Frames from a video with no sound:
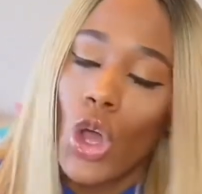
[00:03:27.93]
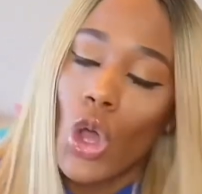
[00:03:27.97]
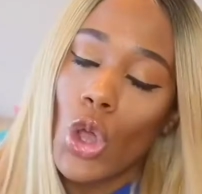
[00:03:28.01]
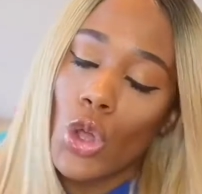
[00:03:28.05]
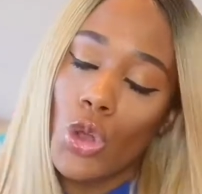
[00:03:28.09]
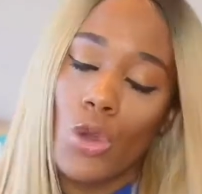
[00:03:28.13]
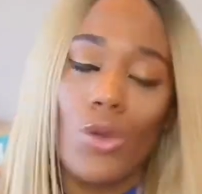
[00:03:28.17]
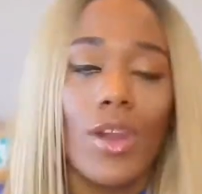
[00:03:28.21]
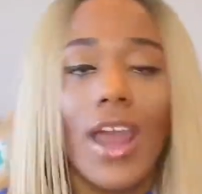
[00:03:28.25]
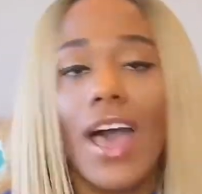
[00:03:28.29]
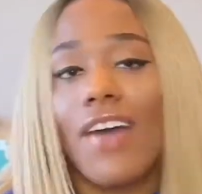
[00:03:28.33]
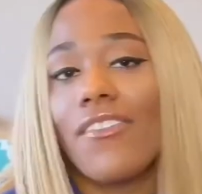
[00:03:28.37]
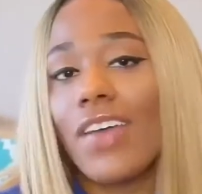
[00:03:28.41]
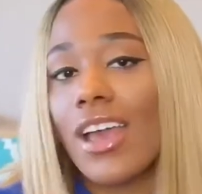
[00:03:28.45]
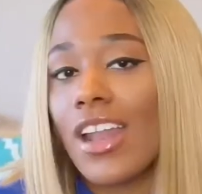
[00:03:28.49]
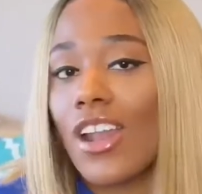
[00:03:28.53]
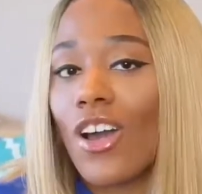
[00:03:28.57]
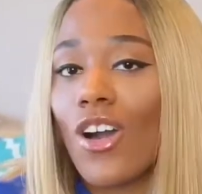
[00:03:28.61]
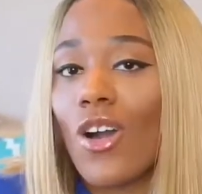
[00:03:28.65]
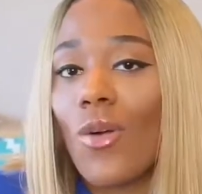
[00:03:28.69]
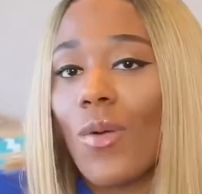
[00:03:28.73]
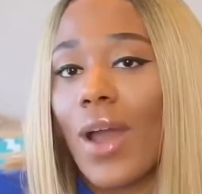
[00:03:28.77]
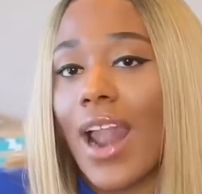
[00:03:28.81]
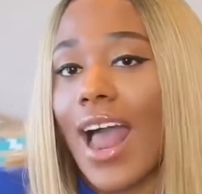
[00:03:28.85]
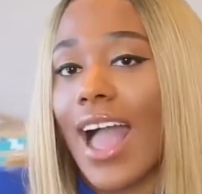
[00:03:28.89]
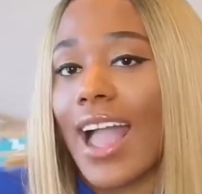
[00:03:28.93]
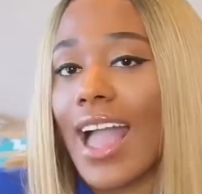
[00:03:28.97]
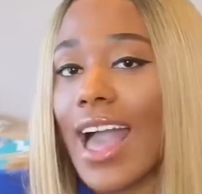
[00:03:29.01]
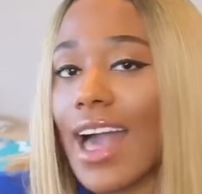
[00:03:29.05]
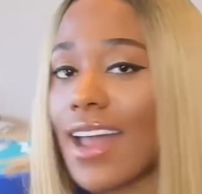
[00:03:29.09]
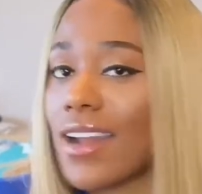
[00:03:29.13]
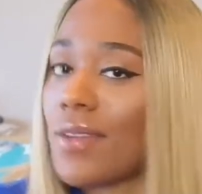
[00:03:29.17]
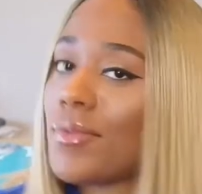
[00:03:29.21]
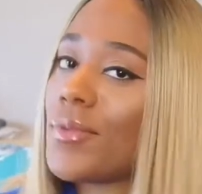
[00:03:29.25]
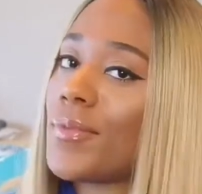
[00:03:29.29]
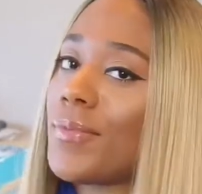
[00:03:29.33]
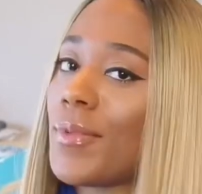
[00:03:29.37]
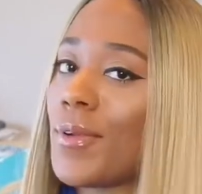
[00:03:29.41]
You never know what I
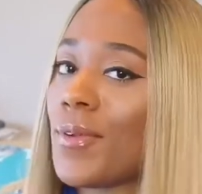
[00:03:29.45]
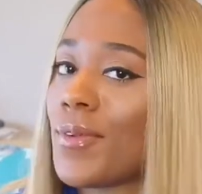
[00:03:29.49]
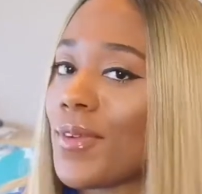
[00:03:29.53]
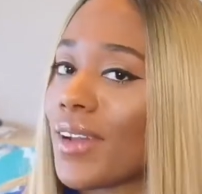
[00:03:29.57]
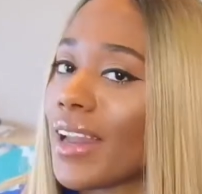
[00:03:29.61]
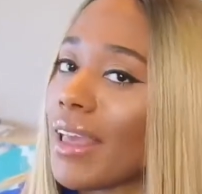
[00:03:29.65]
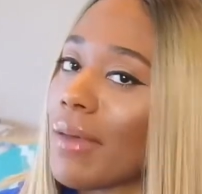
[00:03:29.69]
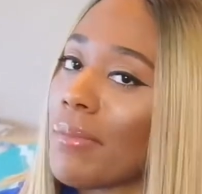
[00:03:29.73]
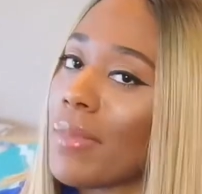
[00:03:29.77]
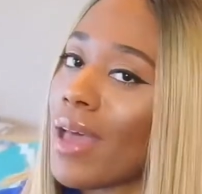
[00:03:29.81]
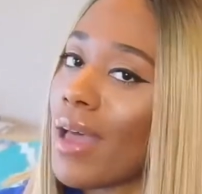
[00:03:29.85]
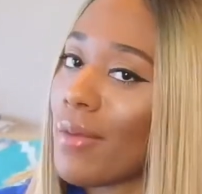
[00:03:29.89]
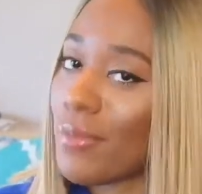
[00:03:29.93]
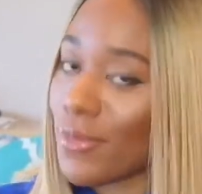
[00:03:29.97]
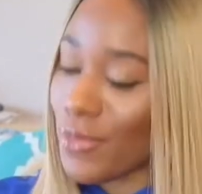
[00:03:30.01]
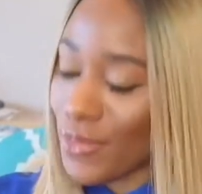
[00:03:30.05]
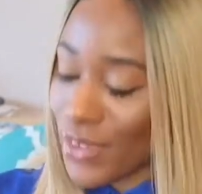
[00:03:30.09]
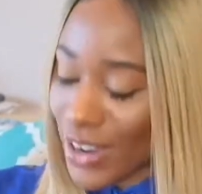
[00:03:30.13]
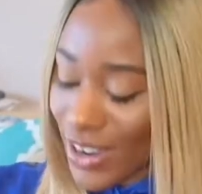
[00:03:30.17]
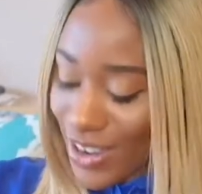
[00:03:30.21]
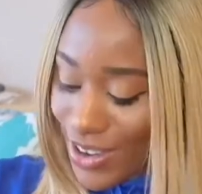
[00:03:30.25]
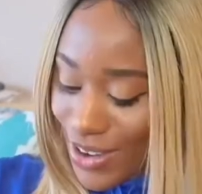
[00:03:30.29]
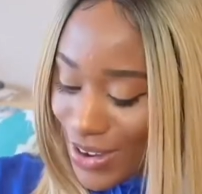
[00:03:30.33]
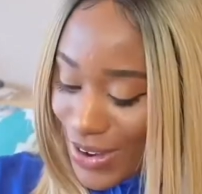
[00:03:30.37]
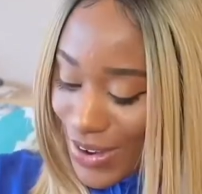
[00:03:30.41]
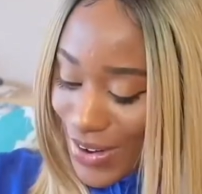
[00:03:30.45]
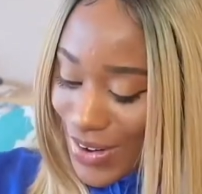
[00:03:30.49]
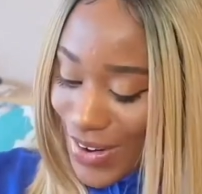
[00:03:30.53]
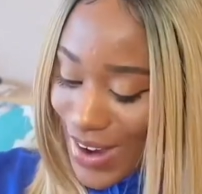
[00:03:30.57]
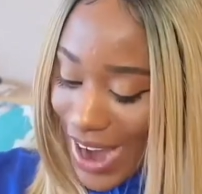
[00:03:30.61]
got on that memory card.